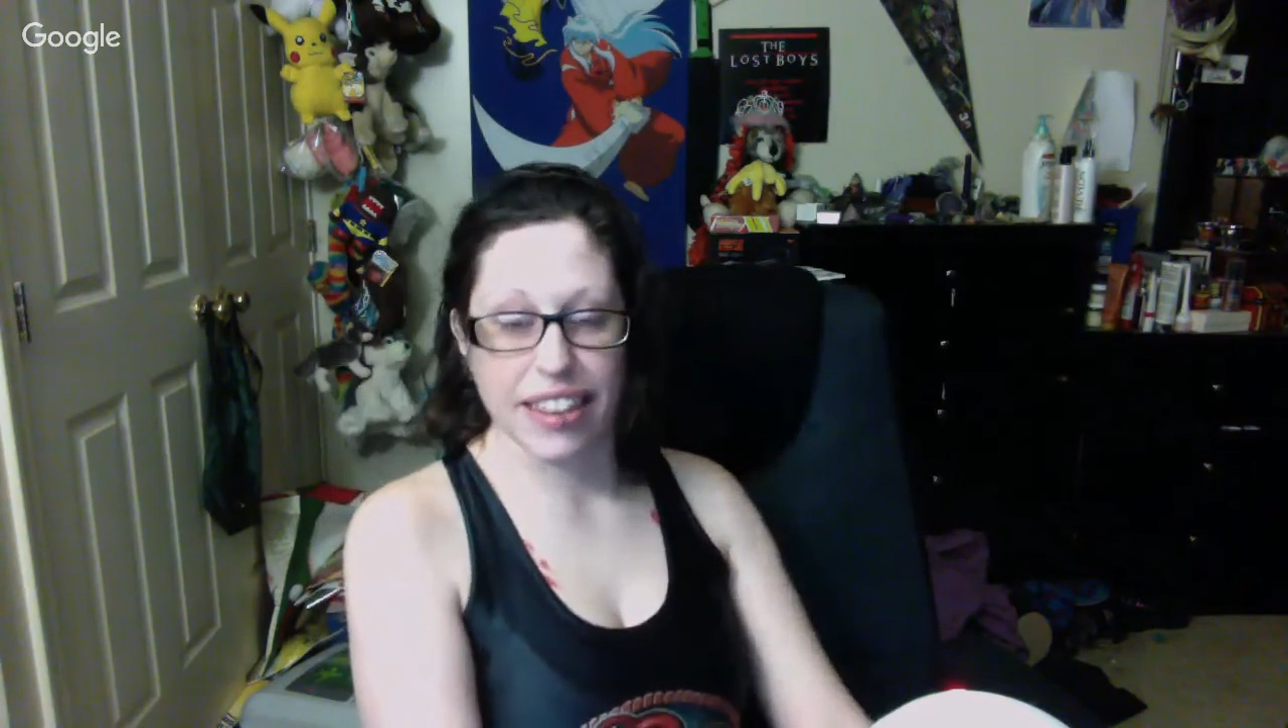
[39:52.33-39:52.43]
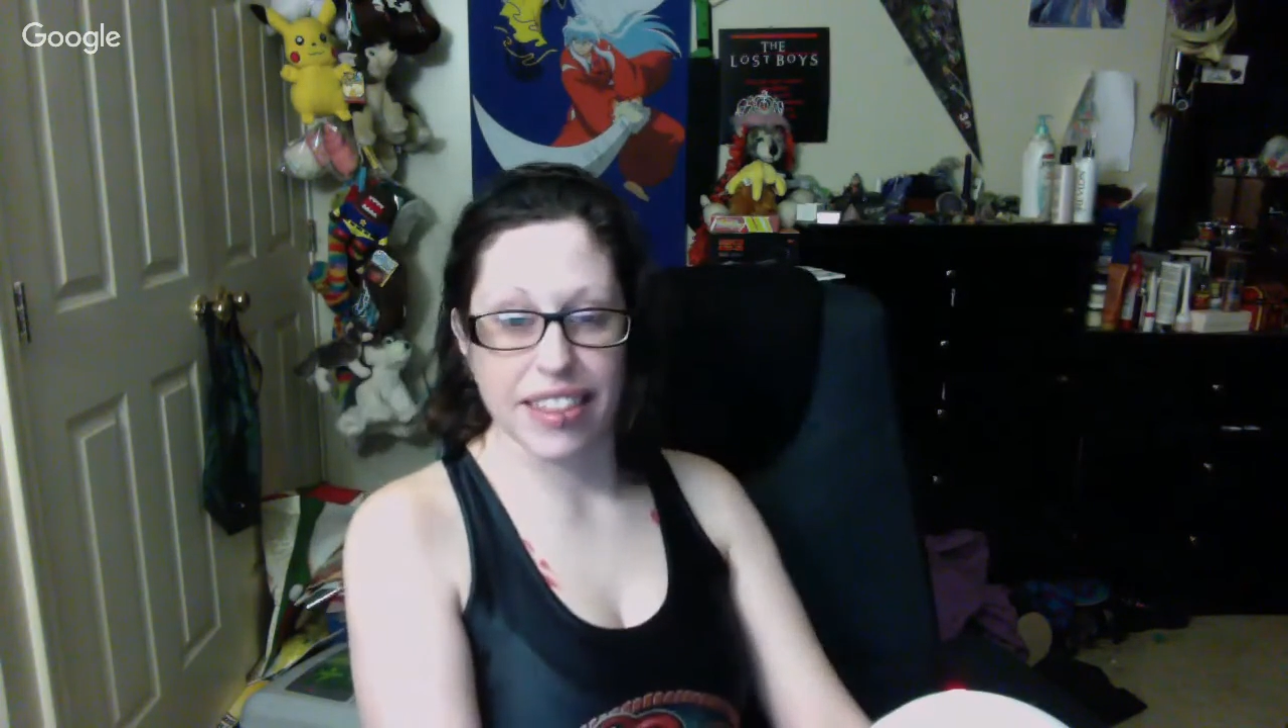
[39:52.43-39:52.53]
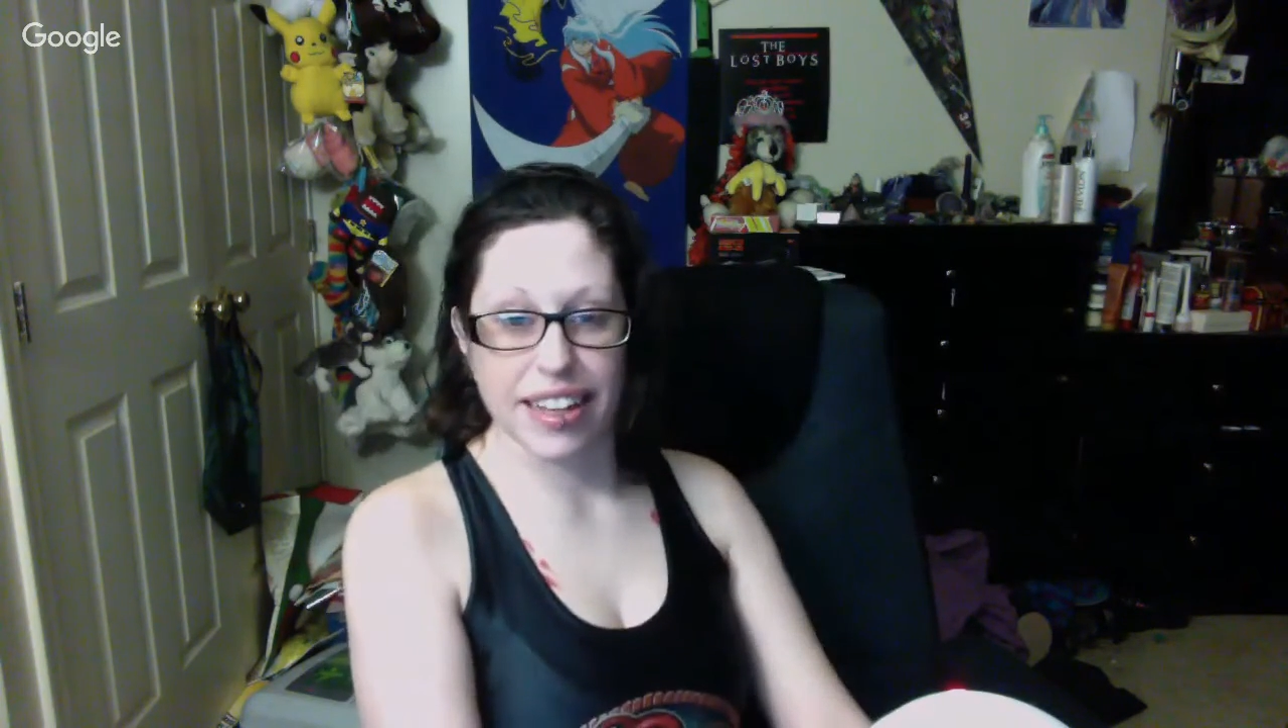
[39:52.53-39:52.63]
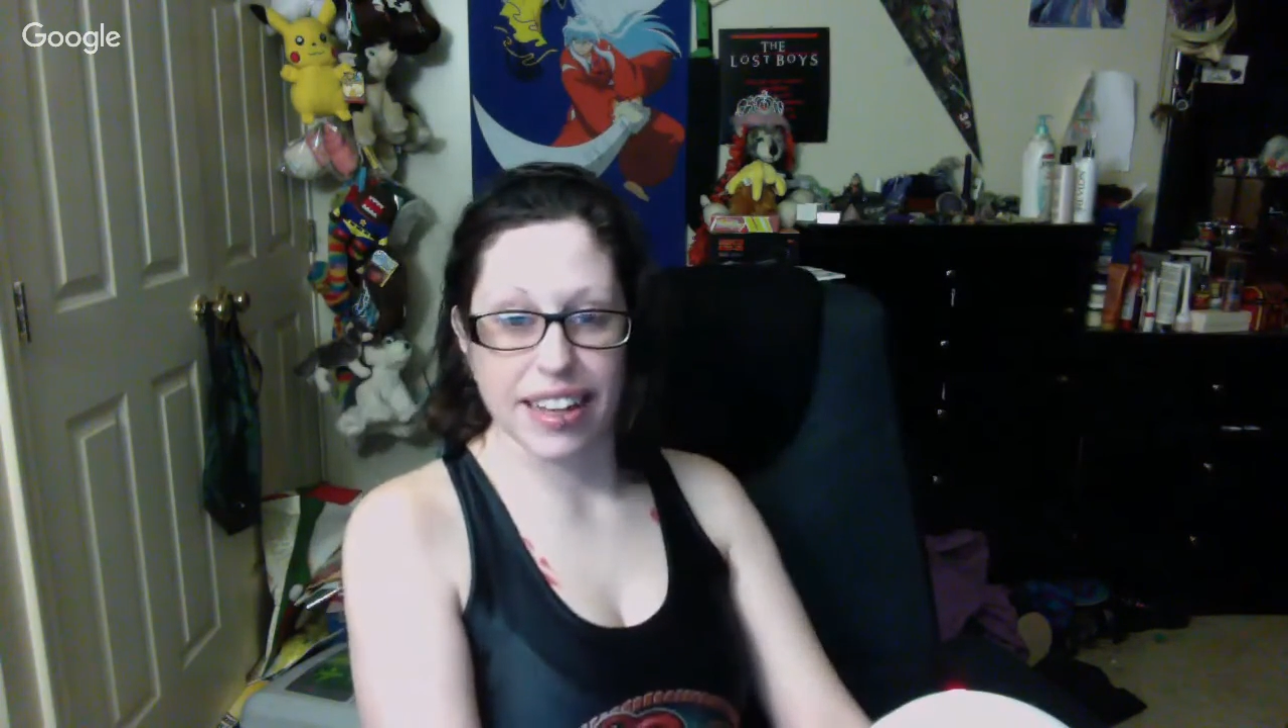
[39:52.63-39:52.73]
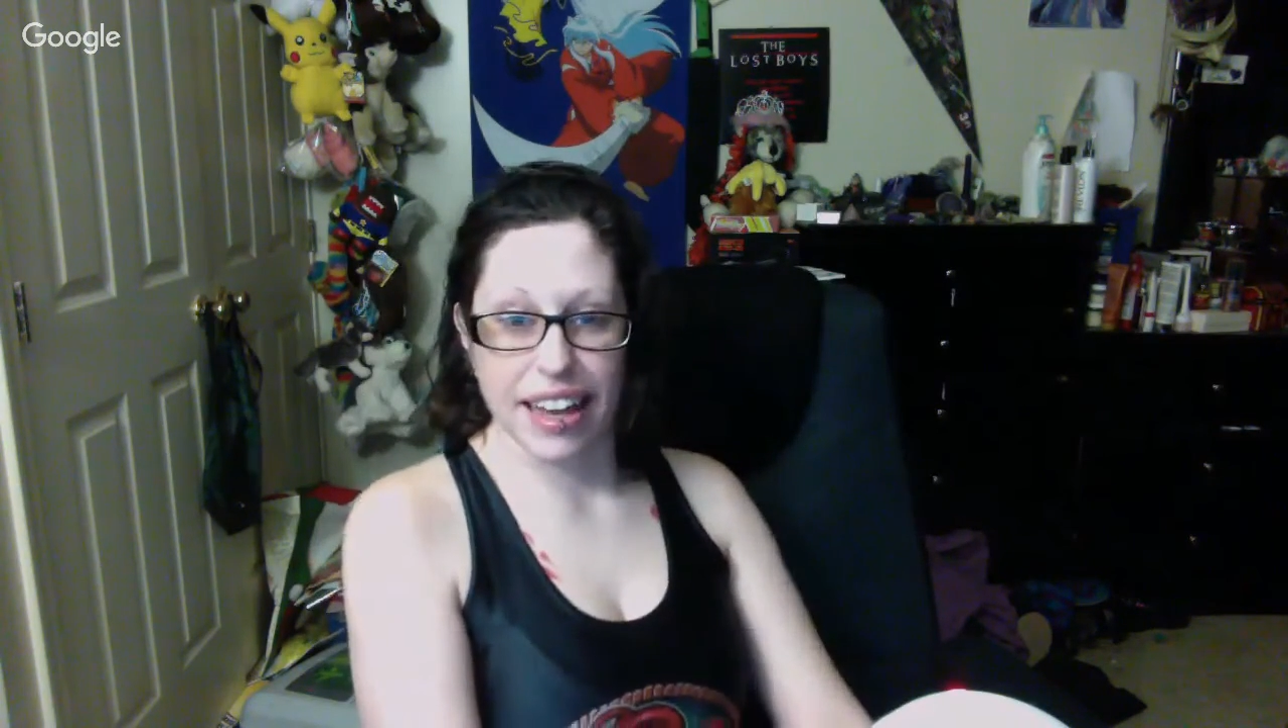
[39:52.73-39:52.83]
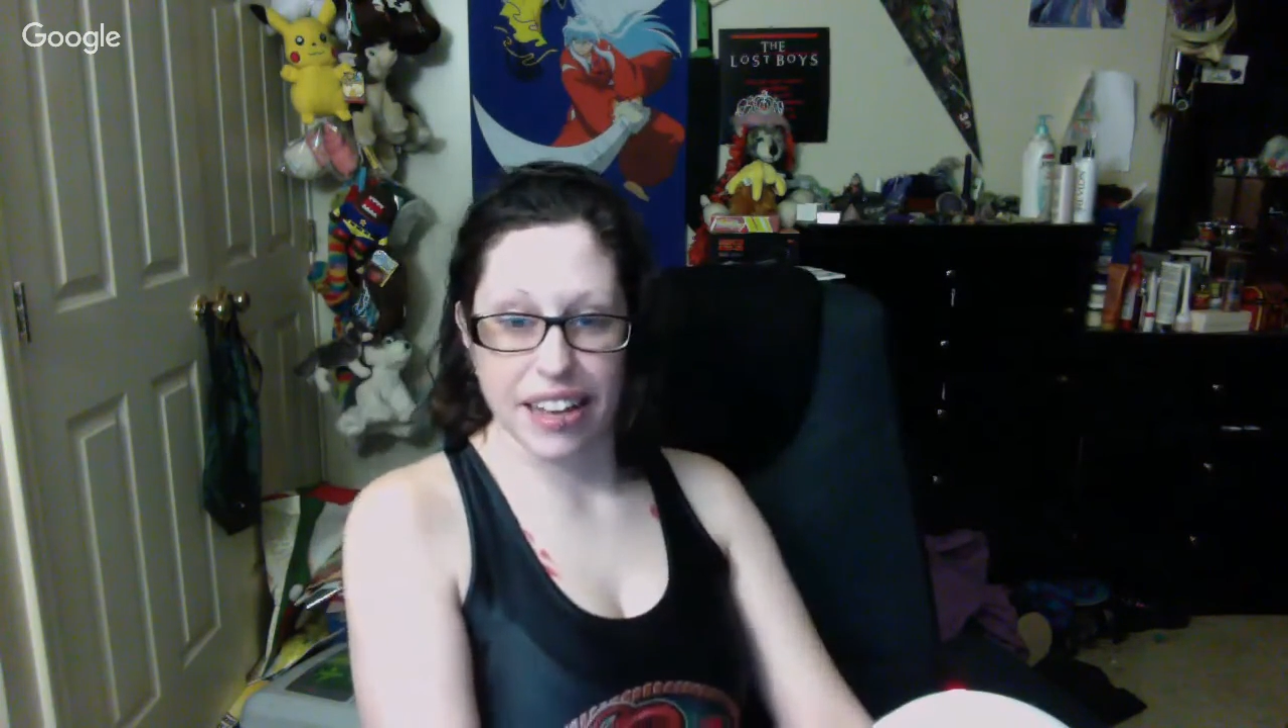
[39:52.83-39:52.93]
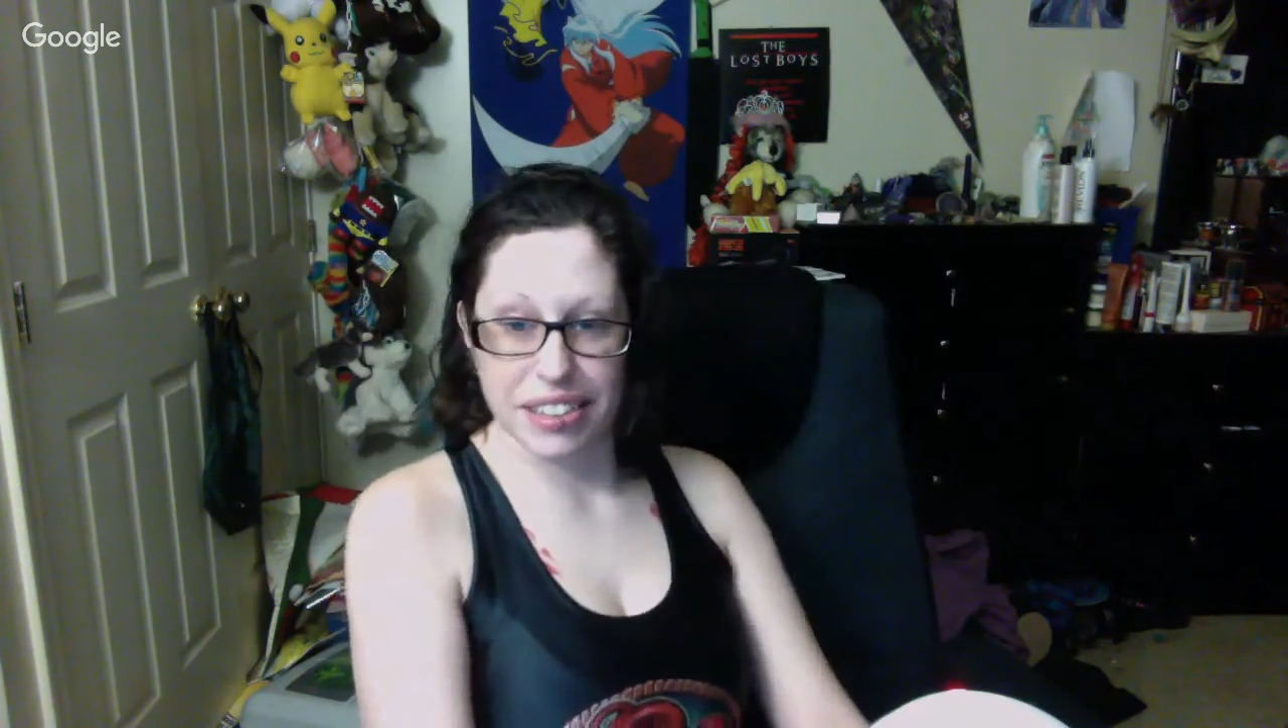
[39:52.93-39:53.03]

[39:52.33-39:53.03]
actually.